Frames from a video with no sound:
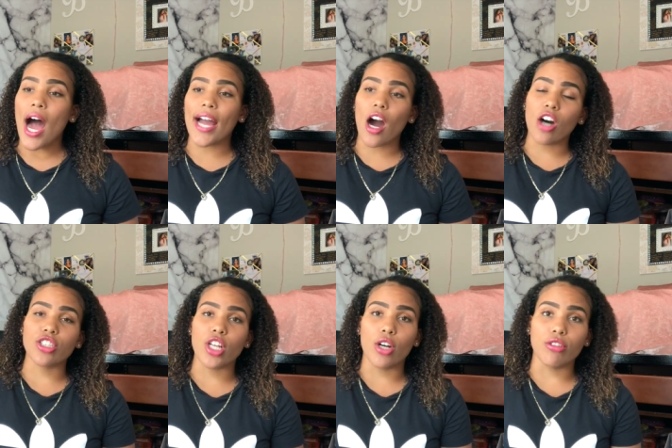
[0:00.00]
I
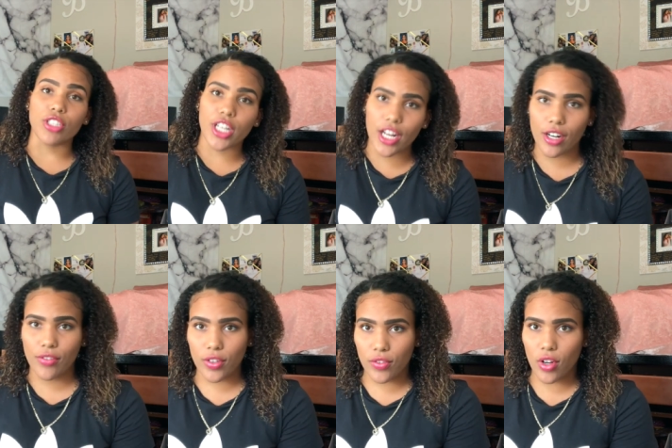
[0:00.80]
also cheer
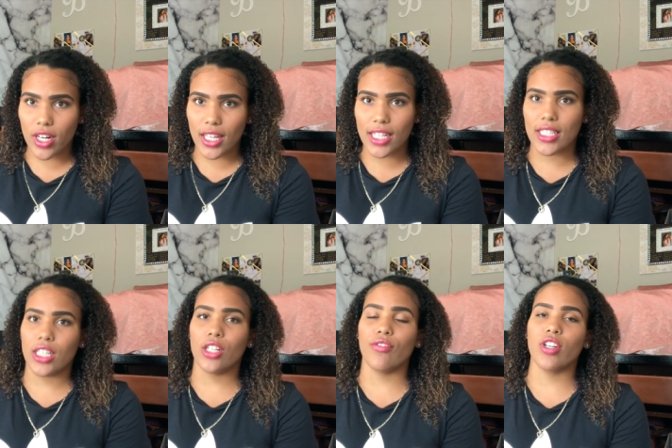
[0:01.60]
for Florida
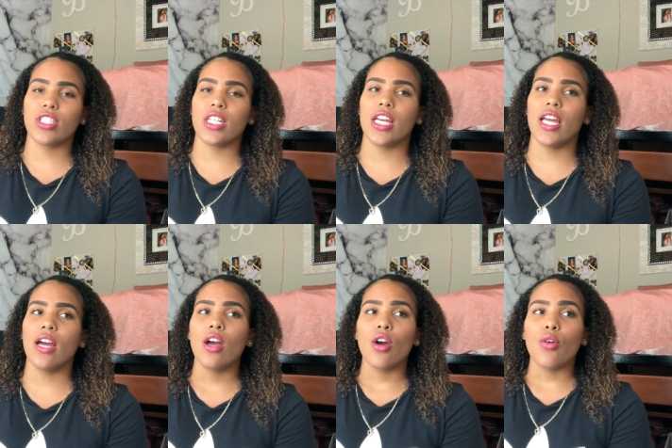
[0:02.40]
Atlantic University.